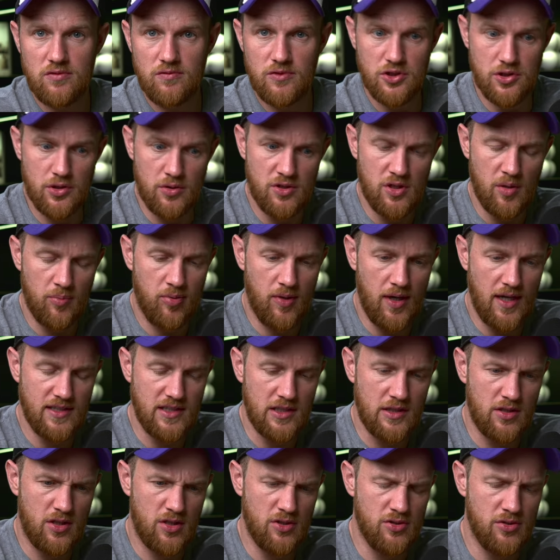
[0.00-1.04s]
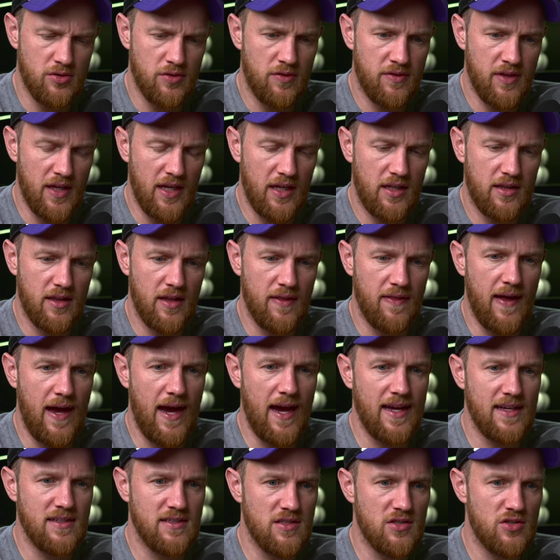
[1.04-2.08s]
Reduce your prices because you think
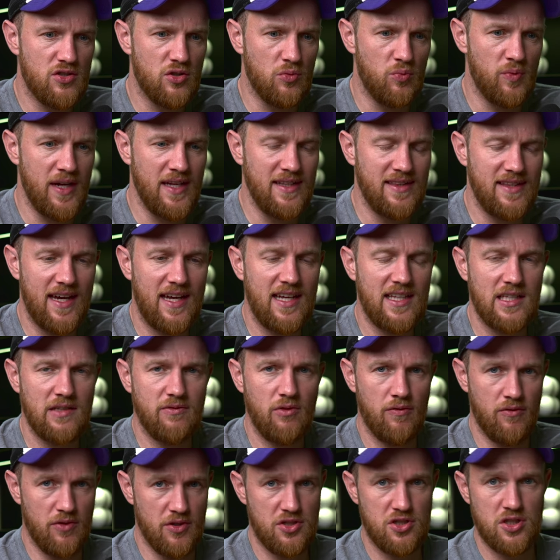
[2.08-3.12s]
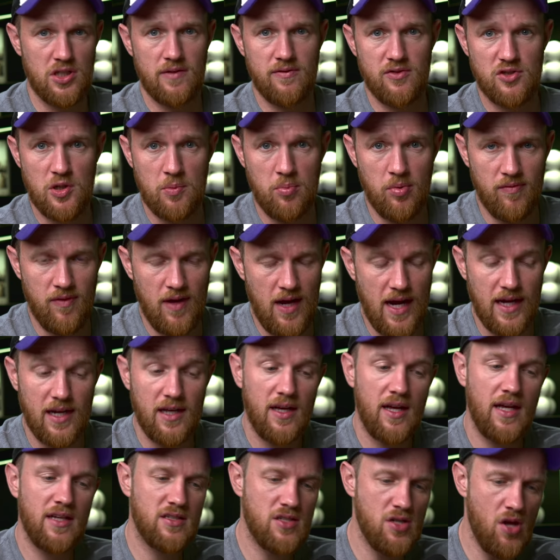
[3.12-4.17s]
that is in some way indicative of the service you provide.
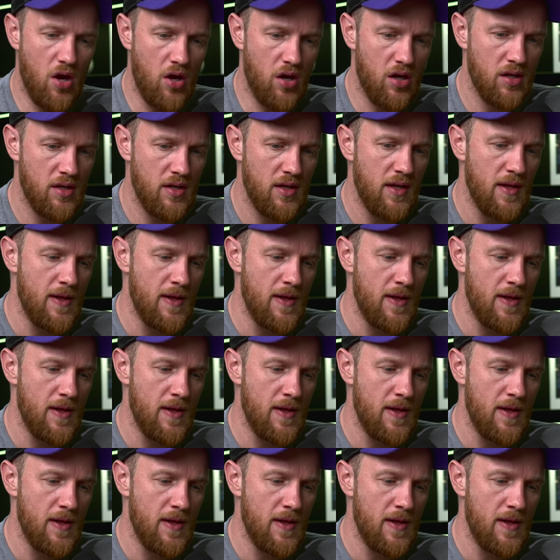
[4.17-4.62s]
It's not.